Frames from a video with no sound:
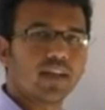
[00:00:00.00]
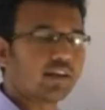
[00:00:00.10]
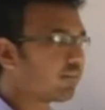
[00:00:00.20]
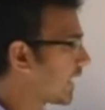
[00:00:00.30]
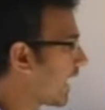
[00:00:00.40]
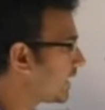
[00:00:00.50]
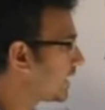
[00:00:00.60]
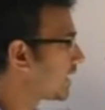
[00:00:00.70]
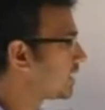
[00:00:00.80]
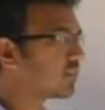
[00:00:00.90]
and when
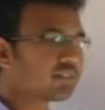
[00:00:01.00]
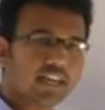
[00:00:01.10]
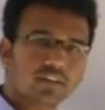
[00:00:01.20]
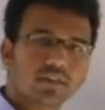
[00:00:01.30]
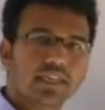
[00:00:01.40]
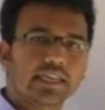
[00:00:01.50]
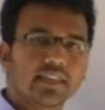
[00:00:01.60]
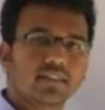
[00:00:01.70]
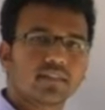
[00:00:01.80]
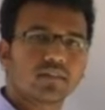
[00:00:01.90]
kinetic energy of the electron
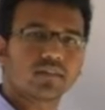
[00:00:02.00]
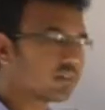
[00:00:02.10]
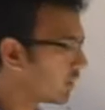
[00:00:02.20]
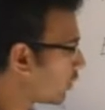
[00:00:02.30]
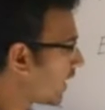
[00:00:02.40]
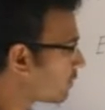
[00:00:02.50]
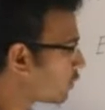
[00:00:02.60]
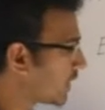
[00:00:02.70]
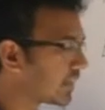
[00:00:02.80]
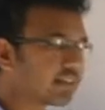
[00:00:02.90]
increase, you have
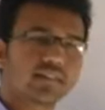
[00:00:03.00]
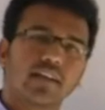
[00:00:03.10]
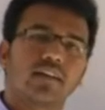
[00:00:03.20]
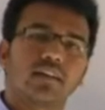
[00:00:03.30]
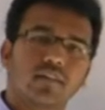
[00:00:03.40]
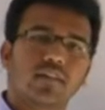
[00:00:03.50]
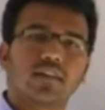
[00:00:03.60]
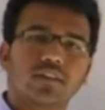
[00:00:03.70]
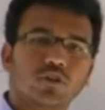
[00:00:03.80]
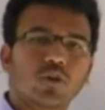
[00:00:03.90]
to increase the
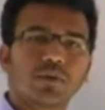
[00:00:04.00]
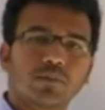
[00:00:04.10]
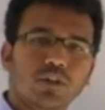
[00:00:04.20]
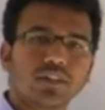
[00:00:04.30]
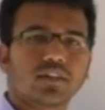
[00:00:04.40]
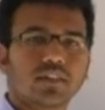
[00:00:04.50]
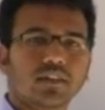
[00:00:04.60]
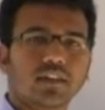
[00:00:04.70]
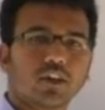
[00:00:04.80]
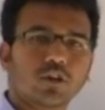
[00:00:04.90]
stopping potential
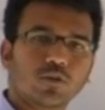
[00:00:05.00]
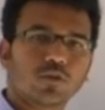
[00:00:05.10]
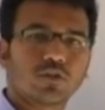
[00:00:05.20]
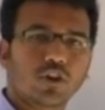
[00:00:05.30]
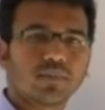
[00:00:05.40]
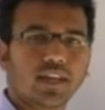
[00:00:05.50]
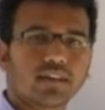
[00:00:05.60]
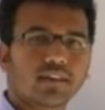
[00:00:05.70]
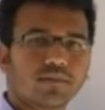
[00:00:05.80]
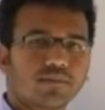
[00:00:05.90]
in order to stop
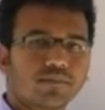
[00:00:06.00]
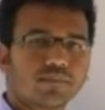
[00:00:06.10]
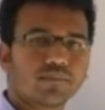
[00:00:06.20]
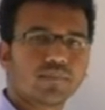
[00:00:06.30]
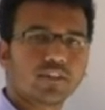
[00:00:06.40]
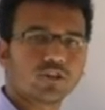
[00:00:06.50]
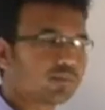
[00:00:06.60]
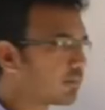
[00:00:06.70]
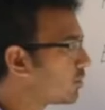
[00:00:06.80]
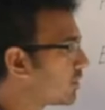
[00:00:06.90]
that. The
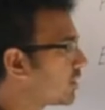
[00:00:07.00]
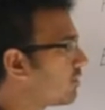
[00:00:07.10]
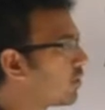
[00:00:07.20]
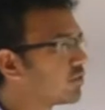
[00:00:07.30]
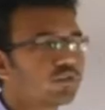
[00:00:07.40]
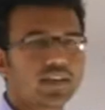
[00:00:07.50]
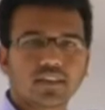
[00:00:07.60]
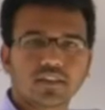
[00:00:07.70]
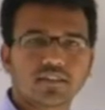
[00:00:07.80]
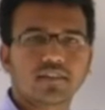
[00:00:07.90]
stopping potential will also
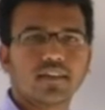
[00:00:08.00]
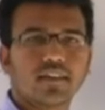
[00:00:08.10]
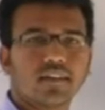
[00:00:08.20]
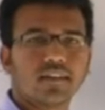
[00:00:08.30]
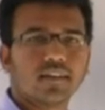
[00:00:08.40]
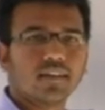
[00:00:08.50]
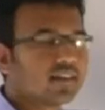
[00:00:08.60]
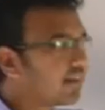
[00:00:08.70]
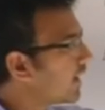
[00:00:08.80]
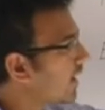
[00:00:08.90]
increase.
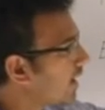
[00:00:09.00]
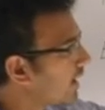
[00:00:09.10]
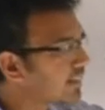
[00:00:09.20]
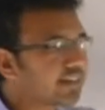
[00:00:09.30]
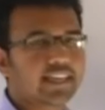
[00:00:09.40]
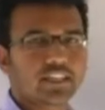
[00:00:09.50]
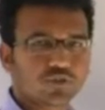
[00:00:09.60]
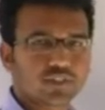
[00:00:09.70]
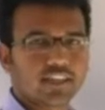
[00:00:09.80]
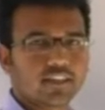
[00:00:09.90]
In the
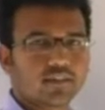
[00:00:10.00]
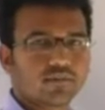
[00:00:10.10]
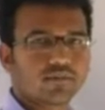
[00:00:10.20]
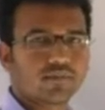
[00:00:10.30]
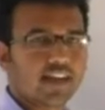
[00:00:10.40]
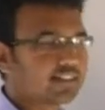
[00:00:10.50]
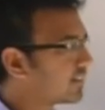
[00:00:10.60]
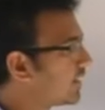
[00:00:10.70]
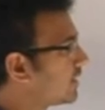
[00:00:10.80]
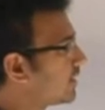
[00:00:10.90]
negative side, as I
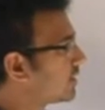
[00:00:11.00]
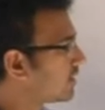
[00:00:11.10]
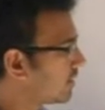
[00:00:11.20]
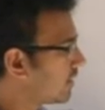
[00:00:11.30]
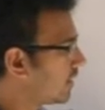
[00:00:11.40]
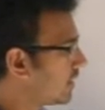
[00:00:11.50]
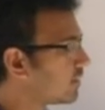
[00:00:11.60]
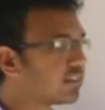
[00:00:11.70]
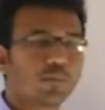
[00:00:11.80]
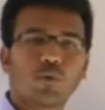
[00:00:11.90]
said, the